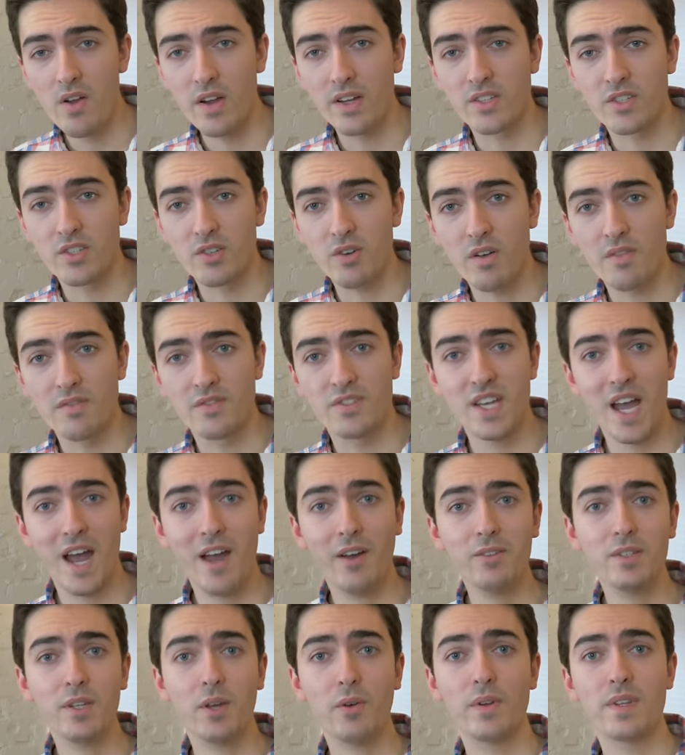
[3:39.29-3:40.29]
All right, so I've
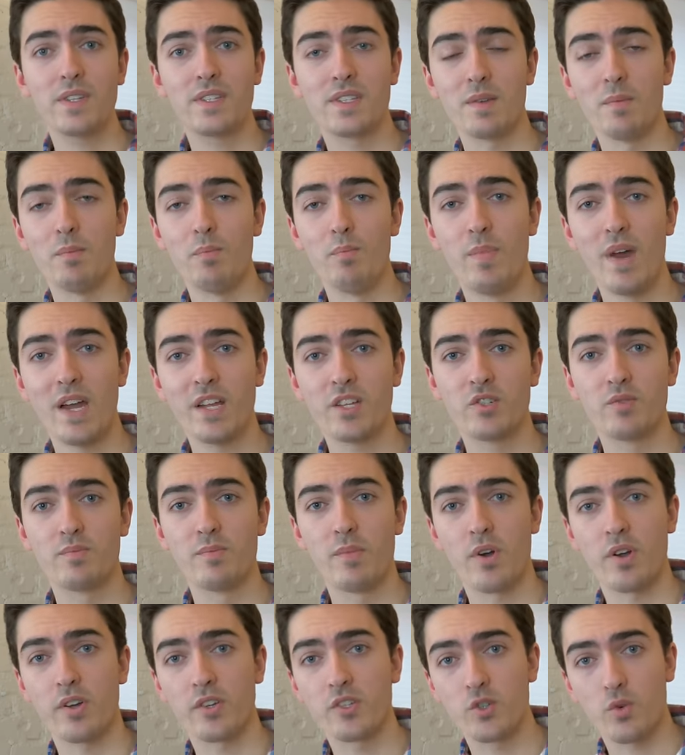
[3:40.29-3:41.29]
downloaded some
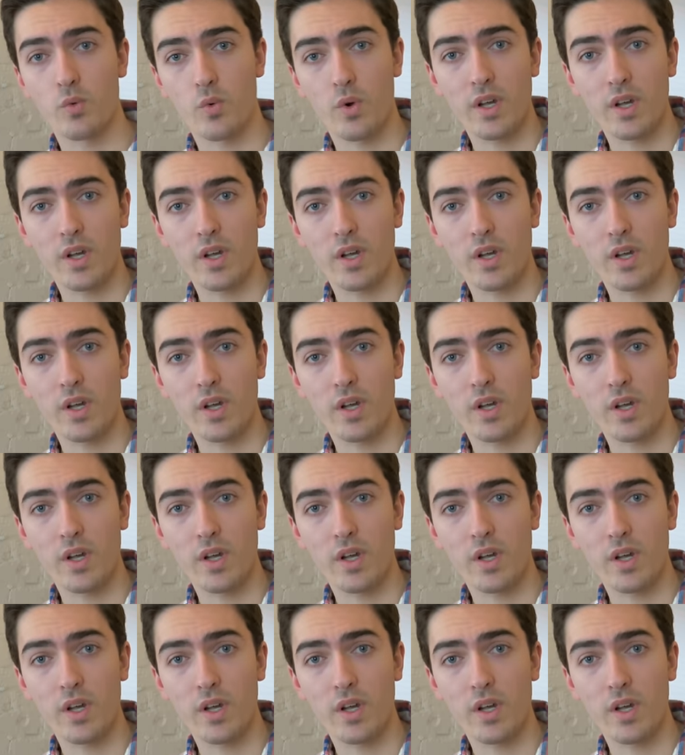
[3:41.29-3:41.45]
benchmarks.